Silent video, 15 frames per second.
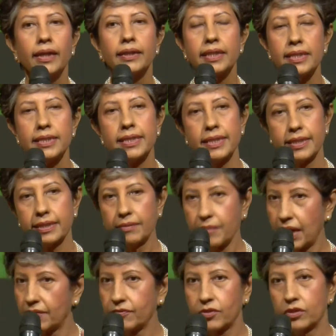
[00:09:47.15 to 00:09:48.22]
This
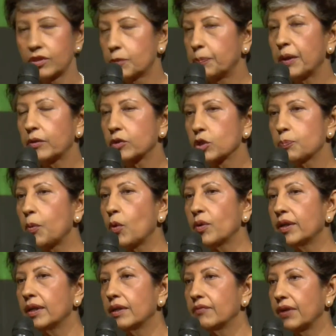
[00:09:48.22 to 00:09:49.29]
system, I've
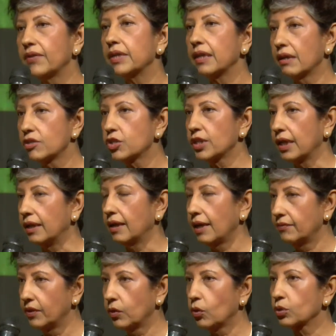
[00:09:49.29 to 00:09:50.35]
spoken in a very nutshell.
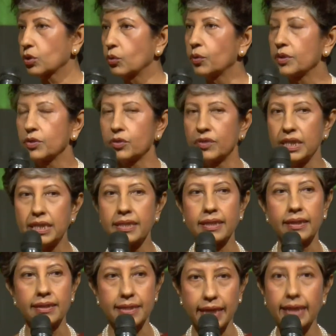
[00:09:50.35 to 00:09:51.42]
I will not go into
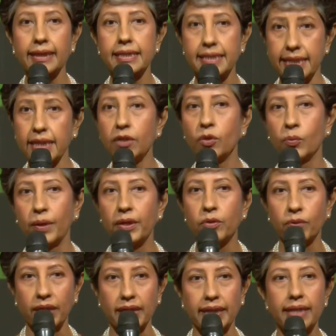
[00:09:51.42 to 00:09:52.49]
details. I can tell you where
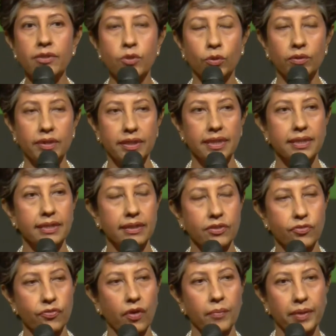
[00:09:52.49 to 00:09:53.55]
you can get all the
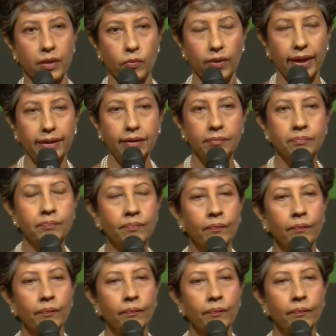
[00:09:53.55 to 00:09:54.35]
details from in a while.